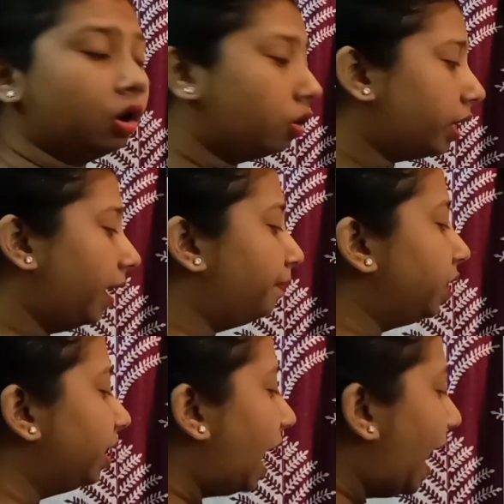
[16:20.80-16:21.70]
Okay,
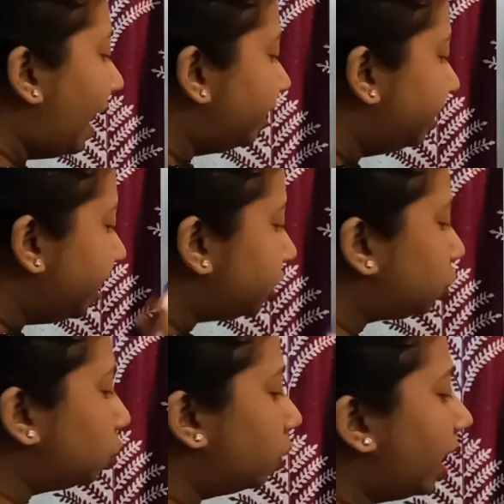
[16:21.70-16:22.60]
and
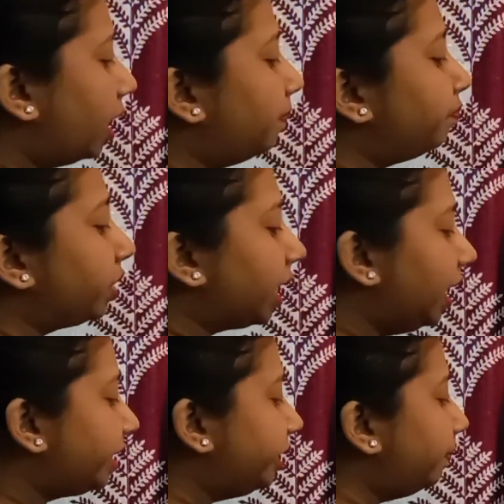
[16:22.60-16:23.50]
these two are
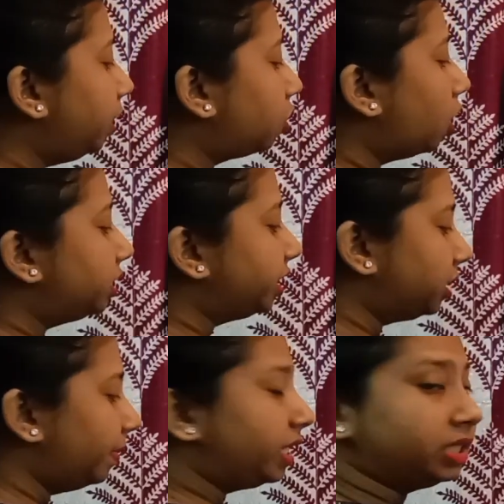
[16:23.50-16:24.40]
collectively called
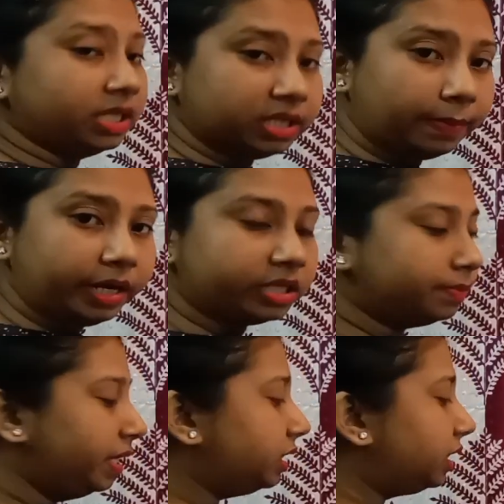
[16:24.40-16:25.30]
systematics.
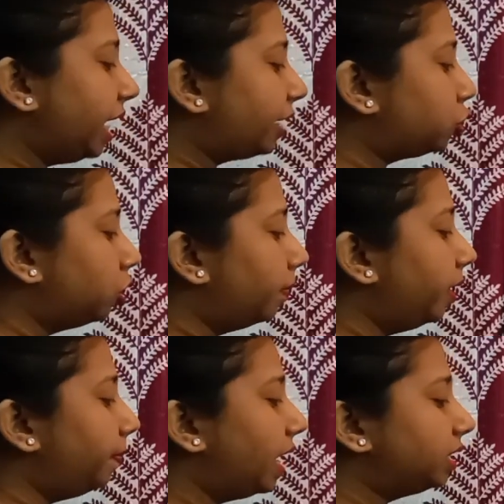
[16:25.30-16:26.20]
Systematics means
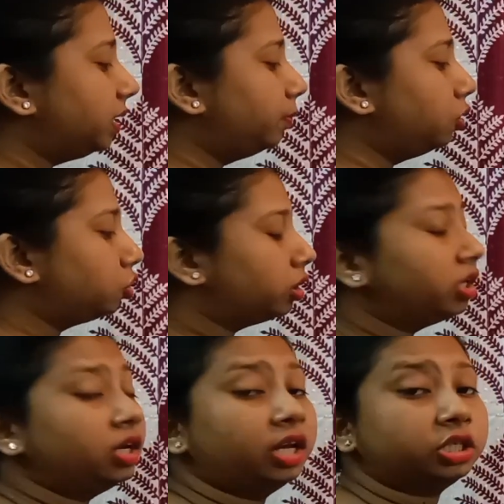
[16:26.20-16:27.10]
taxonomy plus
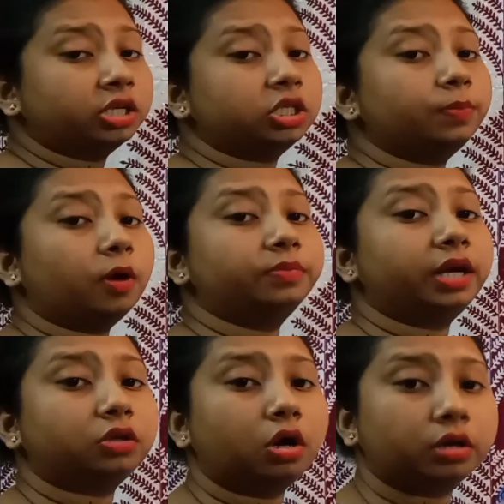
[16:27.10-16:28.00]
evolutionary relationship of
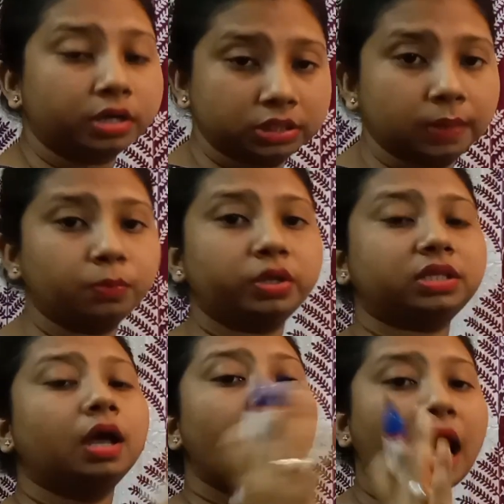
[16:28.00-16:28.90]
that organism with
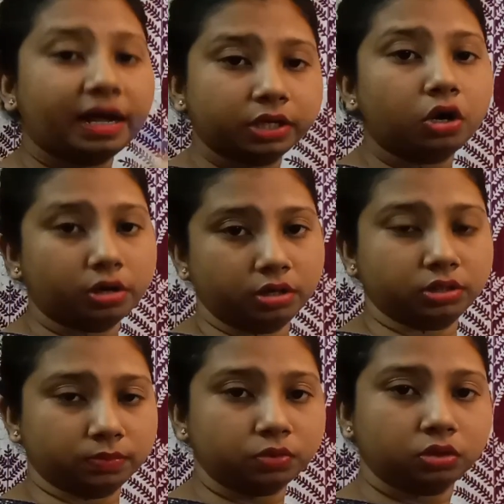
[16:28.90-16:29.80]
other
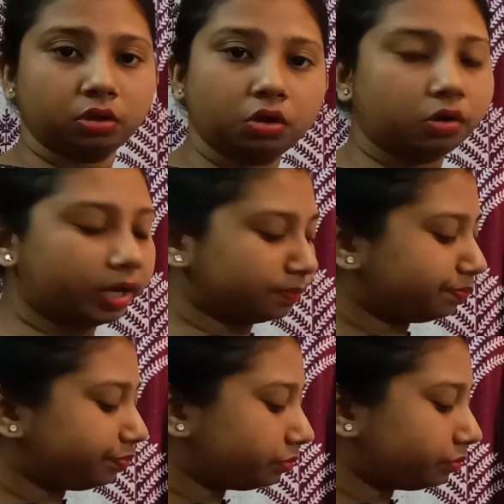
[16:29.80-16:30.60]
organisms. Okay.